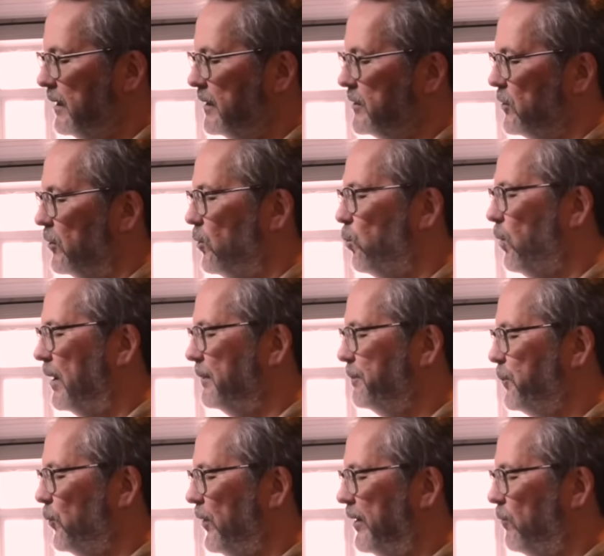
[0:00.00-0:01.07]
It's got a
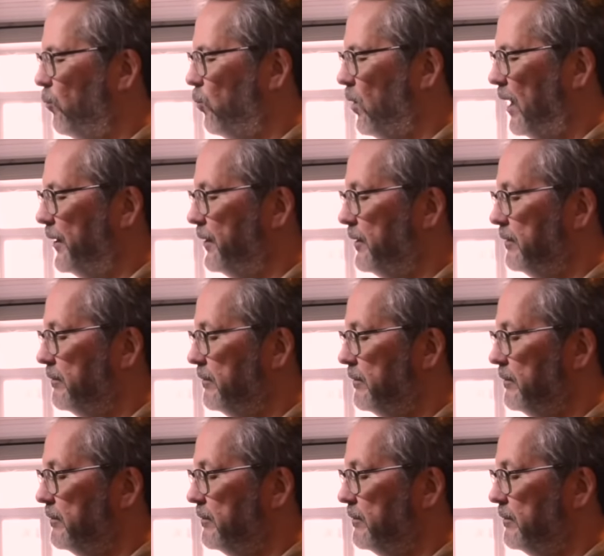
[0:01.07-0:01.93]
1.1